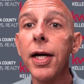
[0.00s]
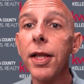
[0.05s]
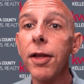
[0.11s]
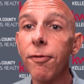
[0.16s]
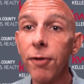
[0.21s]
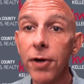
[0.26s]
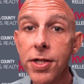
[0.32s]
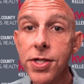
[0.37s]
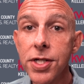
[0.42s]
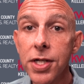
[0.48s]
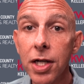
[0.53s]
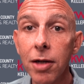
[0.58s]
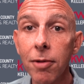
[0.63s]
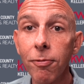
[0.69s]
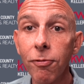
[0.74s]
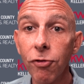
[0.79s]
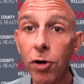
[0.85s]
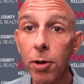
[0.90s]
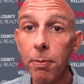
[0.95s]
The funds
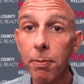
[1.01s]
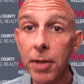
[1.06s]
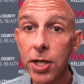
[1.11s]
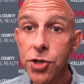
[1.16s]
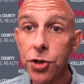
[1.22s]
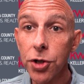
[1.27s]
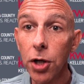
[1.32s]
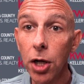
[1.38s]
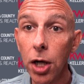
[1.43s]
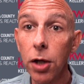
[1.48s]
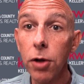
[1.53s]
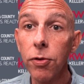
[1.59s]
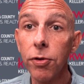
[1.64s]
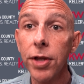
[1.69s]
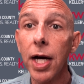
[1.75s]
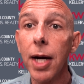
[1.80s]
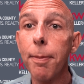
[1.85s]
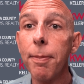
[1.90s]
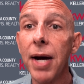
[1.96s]
come from Measure O
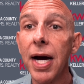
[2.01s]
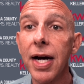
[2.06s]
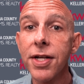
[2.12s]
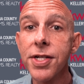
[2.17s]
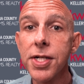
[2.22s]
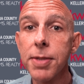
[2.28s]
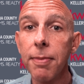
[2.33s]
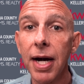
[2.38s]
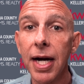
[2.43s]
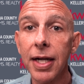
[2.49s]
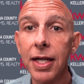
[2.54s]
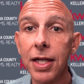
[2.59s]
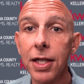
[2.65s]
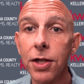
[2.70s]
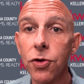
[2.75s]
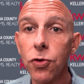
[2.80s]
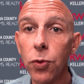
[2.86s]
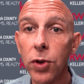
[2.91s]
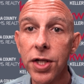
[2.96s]
that passed back
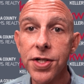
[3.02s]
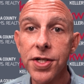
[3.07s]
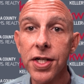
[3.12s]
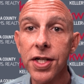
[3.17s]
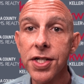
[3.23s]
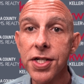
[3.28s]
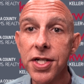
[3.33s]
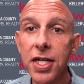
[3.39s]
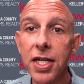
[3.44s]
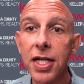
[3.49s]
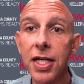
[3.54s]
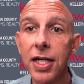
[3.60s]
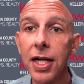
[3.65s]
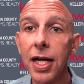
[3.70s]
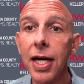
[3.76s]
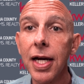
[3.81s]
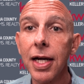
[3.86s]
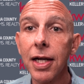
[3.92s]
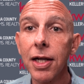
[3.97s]
in 2016,
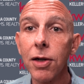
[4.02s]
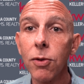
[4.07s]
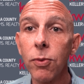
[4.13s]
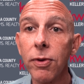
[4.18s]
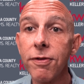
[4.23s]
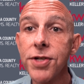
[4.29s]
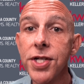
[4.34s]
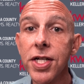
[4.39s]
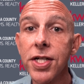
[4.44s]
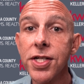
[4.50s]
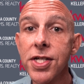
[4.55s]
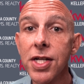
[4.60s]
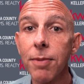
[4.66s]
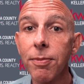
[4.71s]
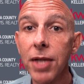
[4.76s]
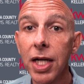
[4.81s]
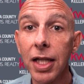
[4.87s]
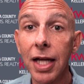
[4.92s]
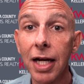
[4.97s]
and we've seen
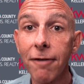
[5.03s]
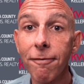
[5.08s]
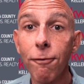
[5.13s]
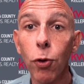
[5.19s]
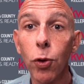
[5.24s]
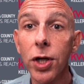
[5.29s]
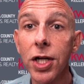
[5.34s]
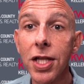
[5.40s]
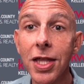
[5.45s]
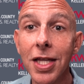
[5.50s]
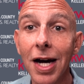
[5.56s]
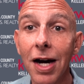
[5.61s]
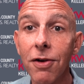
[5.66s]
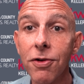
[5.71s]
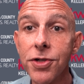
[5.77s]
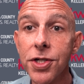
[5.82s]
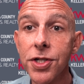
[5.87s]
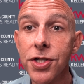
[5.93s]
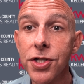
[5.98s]
something like
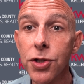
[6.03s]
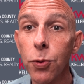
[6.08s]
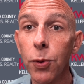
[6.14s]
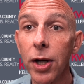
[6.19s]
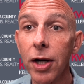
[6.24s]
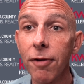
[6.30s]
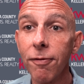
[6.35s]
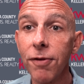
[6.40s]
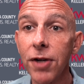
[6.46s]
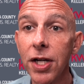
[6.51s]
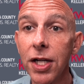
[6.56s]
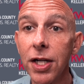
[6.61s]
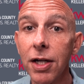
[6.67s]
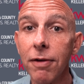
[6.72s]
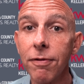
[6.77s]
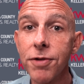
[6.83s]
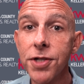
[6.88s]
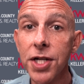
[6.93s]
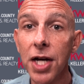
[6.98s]
40,000 square feet
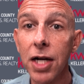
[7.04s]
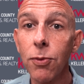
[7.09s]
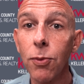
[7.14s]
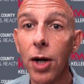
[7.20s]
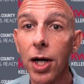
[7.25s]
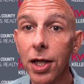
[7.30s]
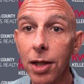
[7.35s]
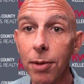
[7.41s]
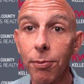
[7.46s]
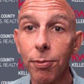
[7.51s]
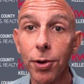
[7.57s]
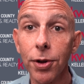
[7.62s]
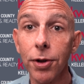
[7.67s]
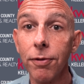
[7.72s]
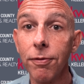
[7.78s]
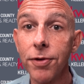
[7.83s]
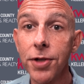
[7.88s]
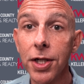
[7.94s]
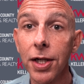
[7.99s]
of sidewalk
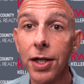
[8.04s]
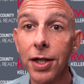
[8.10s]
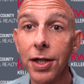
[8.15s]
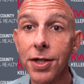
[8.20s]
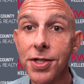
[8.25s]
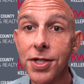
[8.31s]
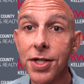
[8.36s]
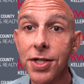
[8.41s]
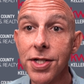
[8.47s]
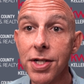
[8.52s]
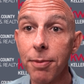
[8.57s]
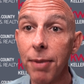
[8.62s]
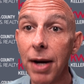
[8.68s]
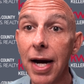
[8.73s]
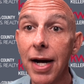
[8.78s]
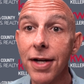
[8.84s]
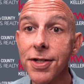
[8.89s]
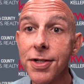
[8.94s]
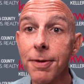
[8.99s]
improved since it
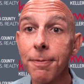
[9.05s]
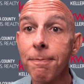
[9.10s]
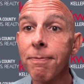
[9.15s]
passed.